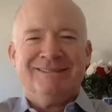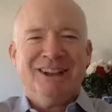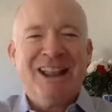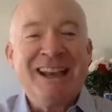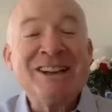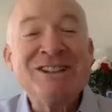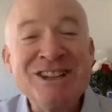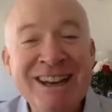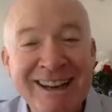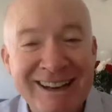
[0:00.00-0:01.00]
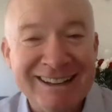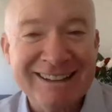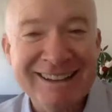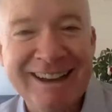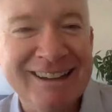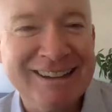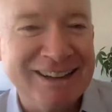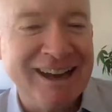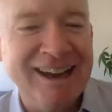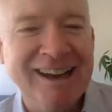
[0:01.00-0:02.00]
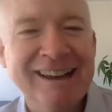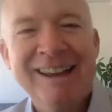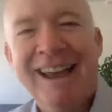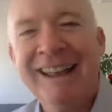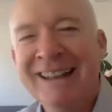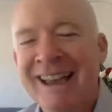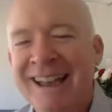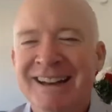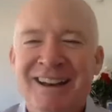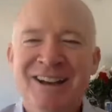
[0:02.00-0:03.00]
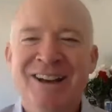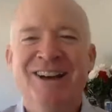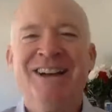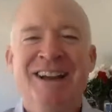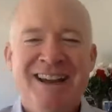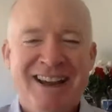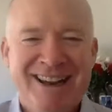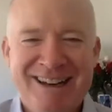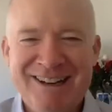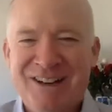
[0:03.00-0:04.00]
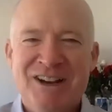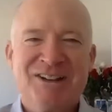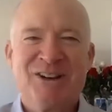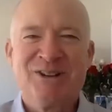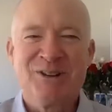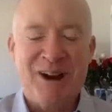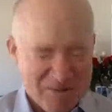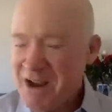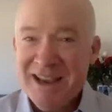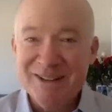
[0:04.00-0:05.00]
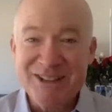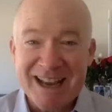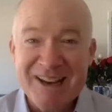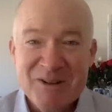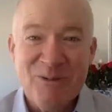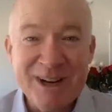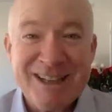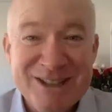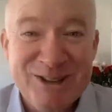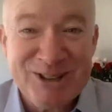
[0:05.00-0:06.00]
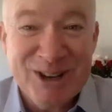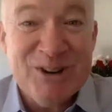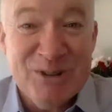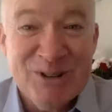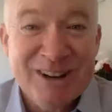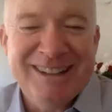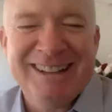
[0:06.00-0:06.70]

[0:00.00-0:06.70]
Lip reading: You're like a genie. And then he turns around. He was like, what did you do?